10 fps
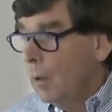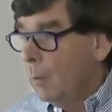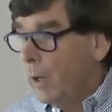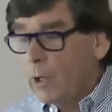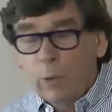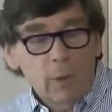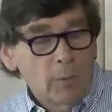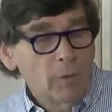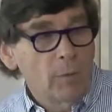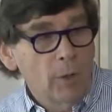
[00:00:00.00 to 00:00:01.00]

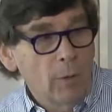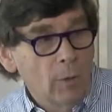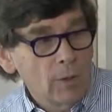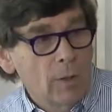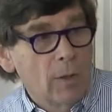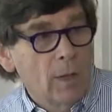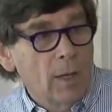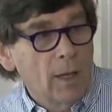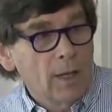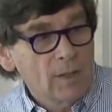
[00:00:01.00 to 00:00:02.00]
bioequivalent, but not
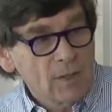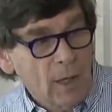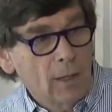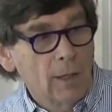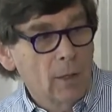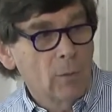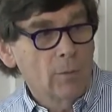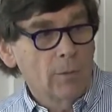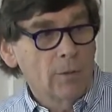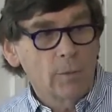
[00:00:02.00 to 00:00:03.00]
exactly
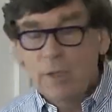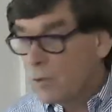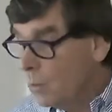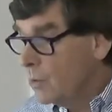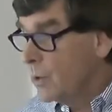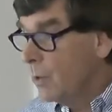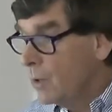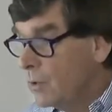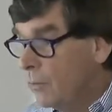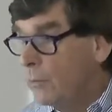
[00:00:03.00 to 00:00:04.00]
equivalent, but it's also
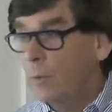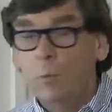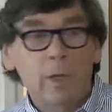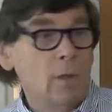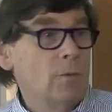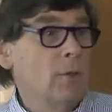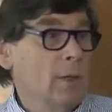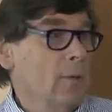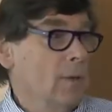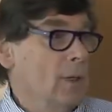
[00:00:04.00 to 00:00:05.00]
a different way of
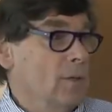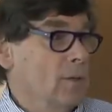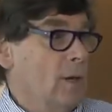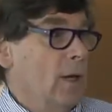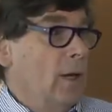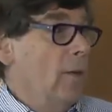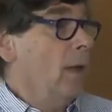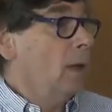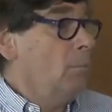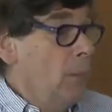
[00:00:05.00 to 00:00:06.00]
doing things. Now,
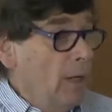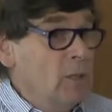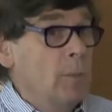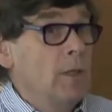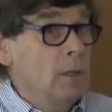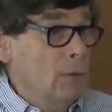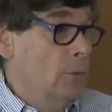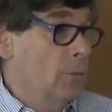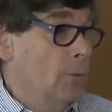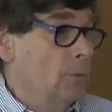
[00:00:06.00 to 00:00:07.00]
that might be
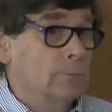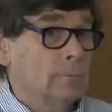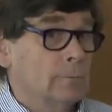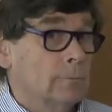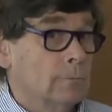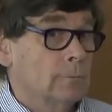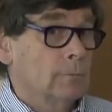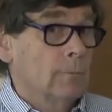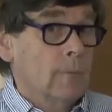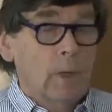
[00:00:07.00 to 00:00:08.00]
useful,
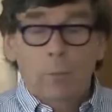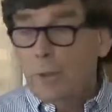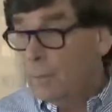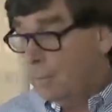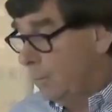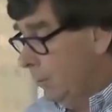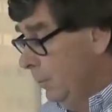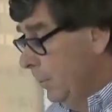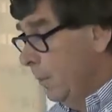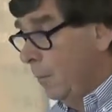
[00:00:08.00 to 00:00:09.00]
but
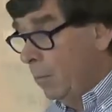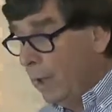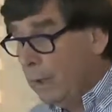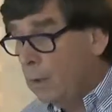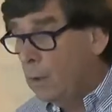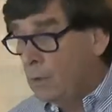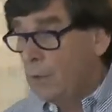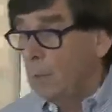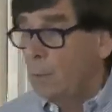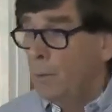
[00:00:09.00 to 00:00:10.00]
my
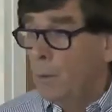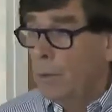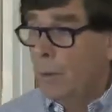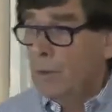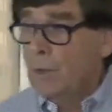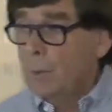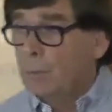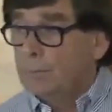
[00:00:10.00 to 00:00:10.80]
gossip, or the gossip